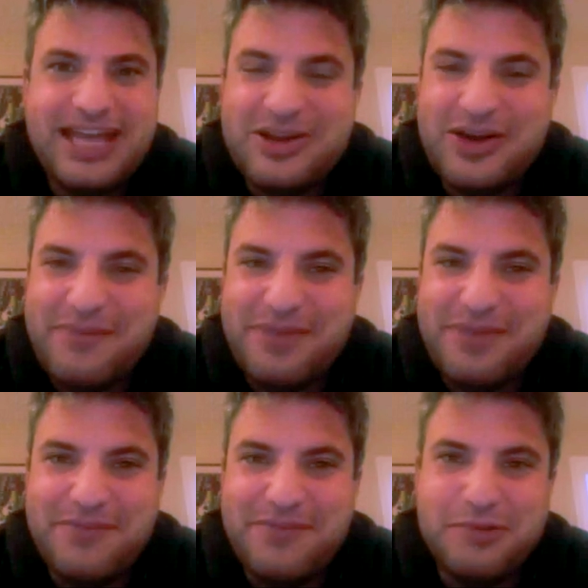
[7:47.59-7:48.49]
you know,
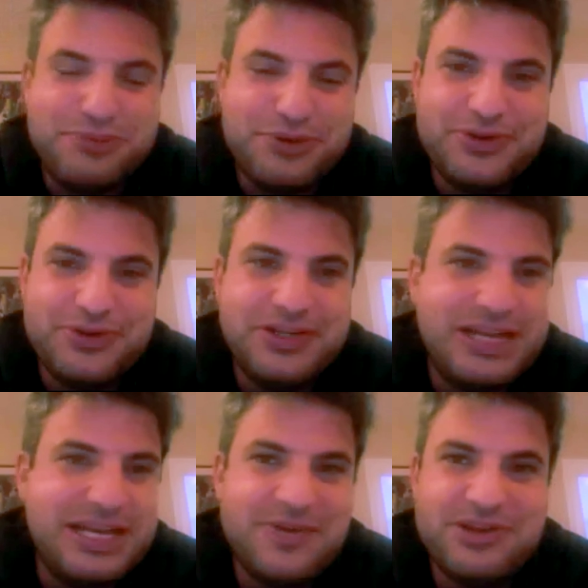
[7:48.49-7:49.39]
I'm no prude in
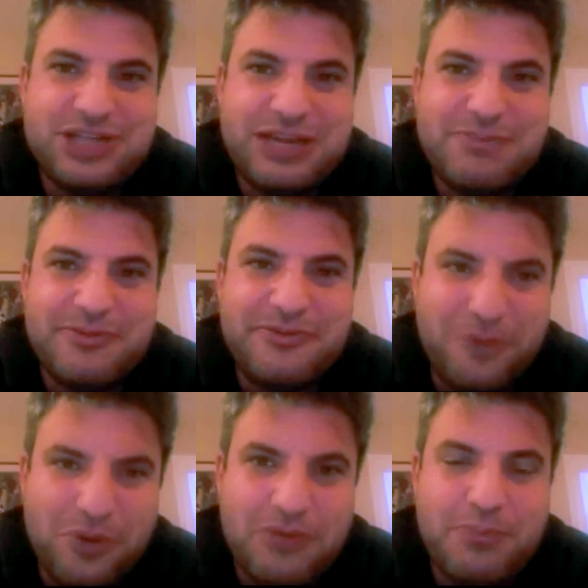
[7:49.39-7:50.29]
any way, shape, or
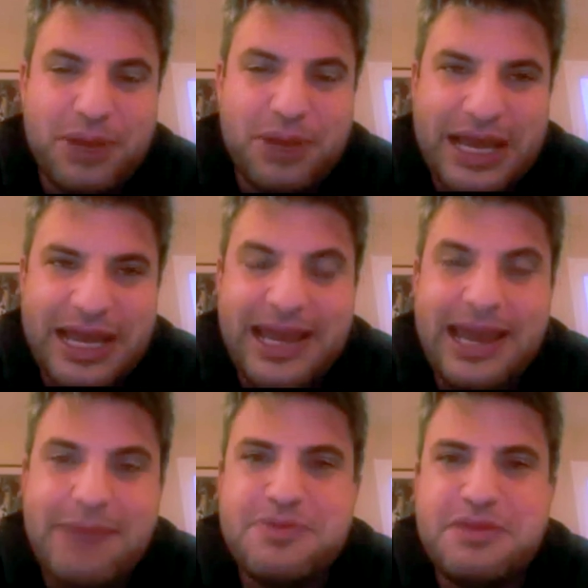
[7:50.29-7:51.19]
form, but I
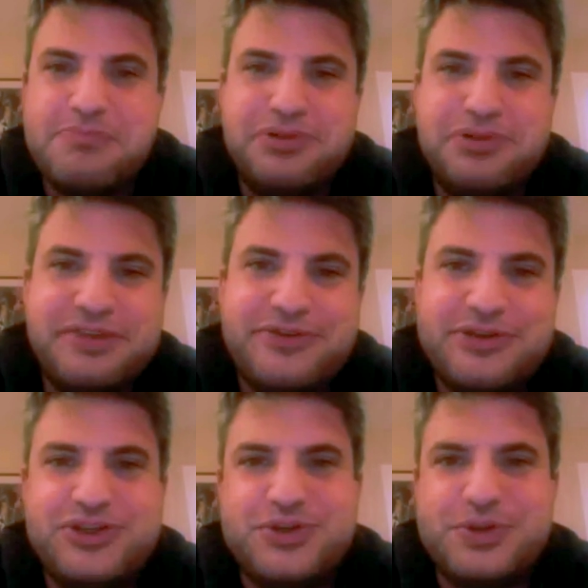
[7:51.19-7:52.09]
am a big believer
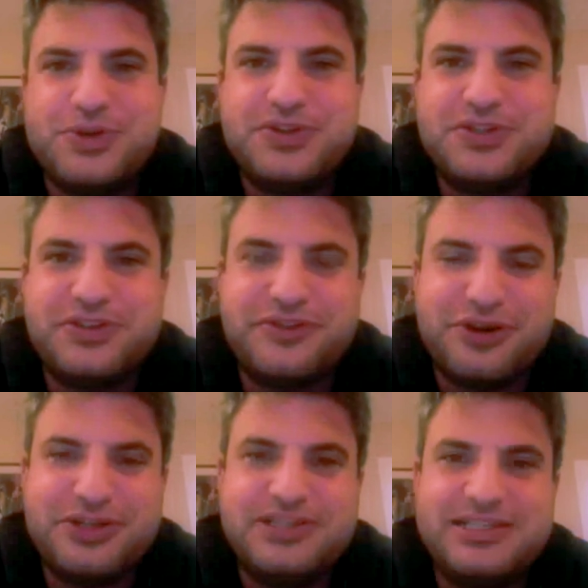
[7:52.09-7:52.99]
in truth. So for
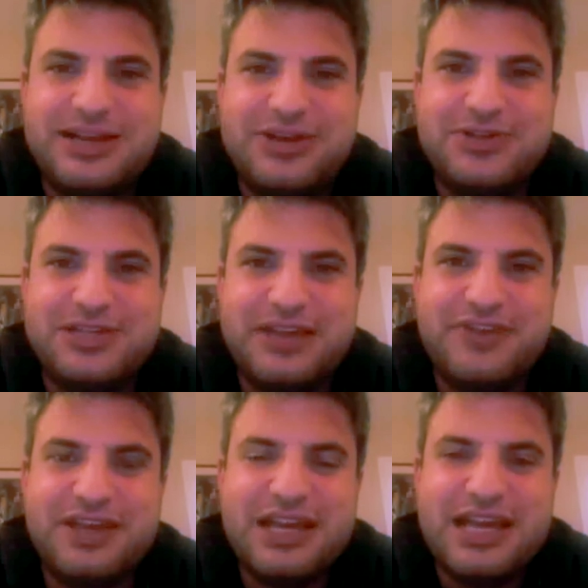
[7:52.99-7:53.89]
her to sell
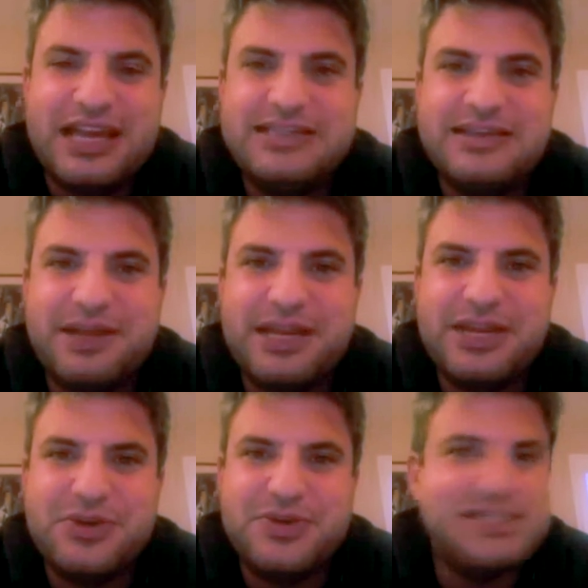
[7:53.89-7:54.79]
herself as
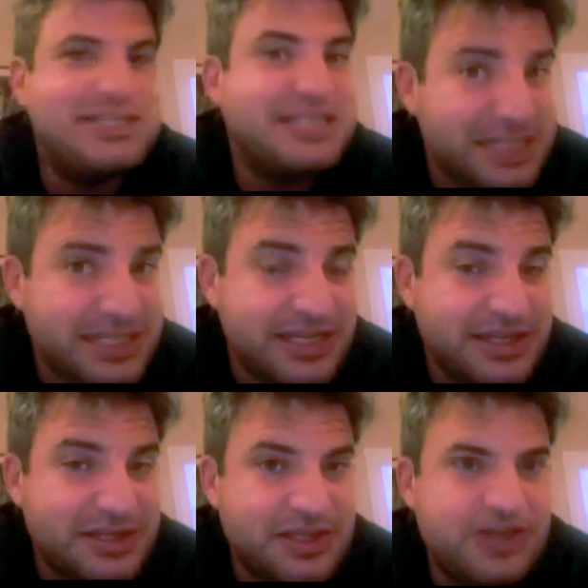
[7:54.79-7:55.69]
somebody who is
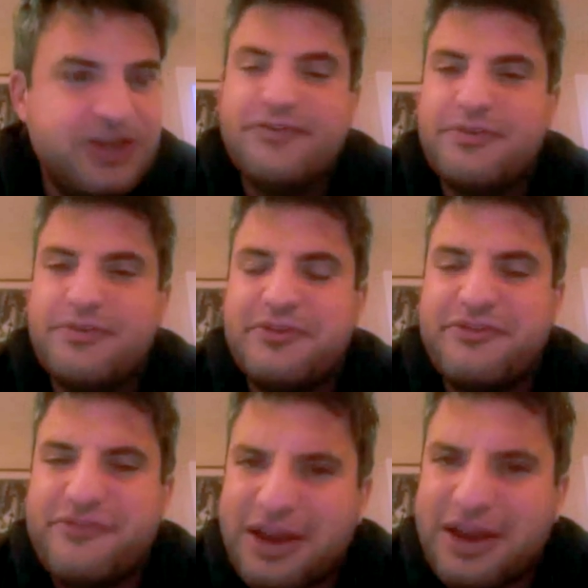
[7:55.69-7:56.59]
distanced from the
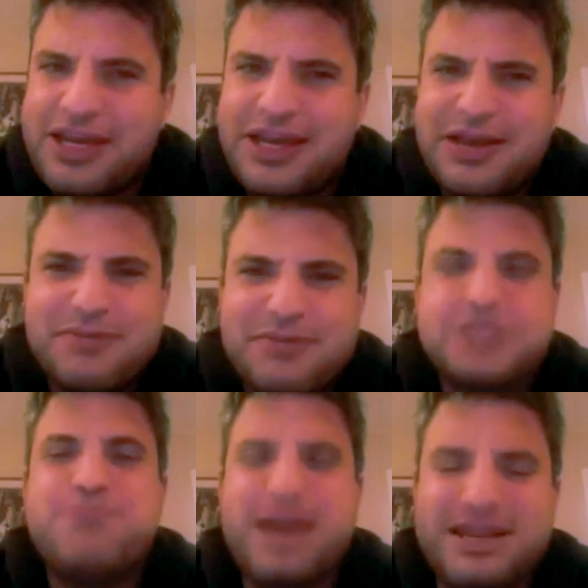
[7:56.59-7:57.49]
very
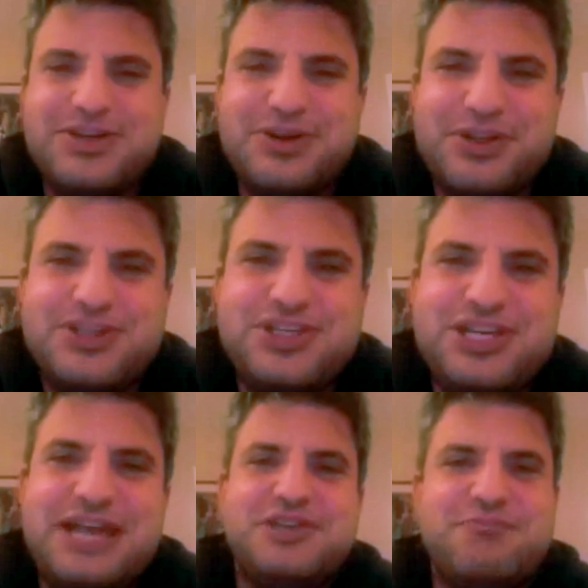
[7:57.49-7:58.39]
spectacle that she
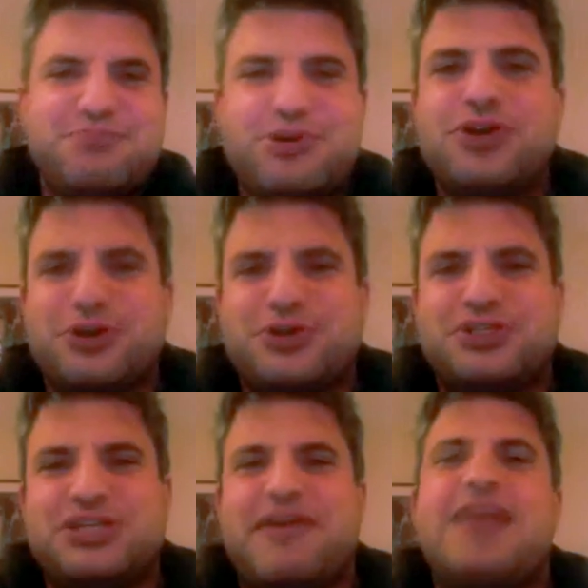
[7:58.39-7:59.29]
actually put
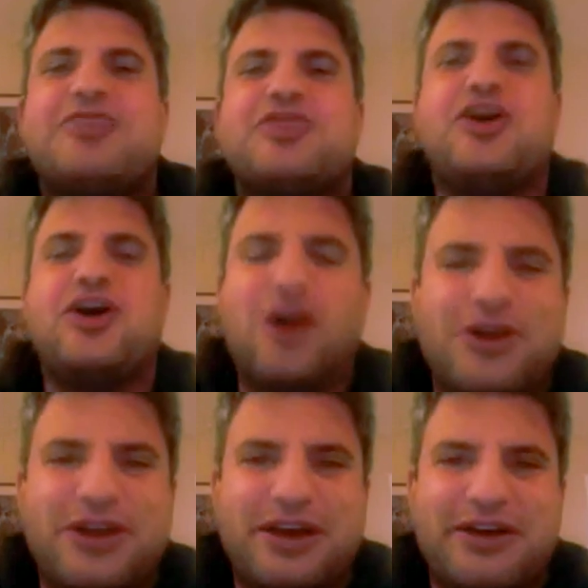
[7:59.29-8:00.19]
herself at the
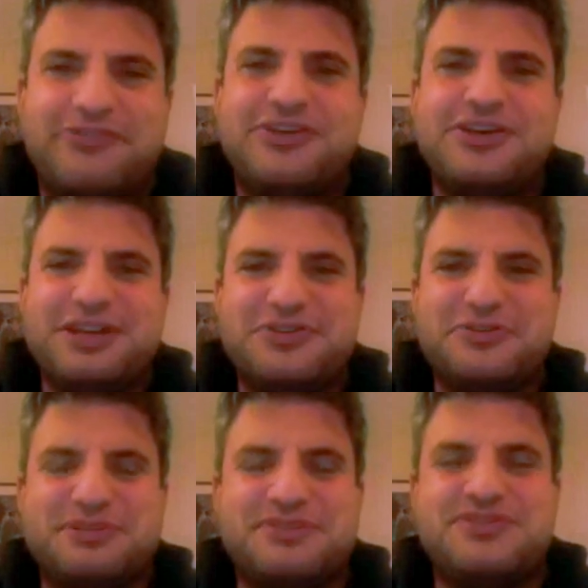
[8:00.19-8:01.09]
heart of in
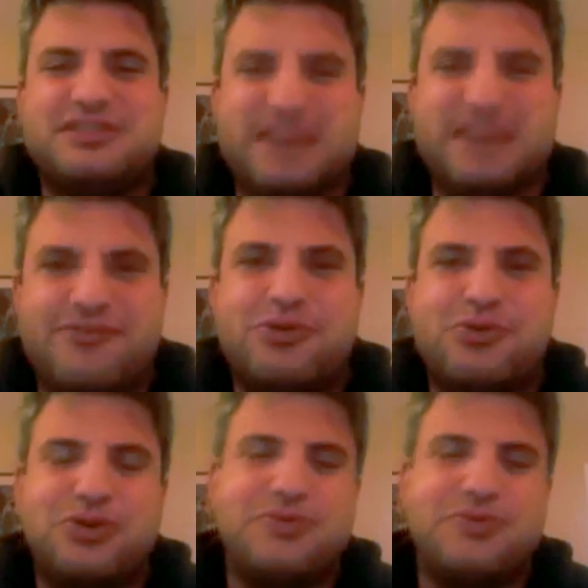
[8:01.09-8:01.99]
terms of
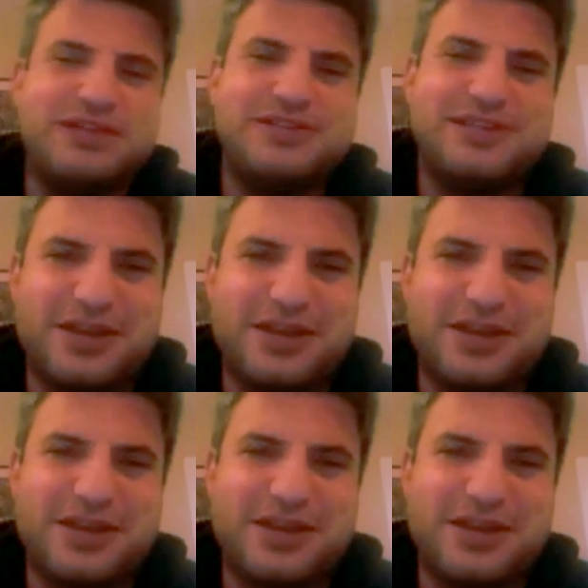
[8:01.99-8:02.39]
several World Wrestling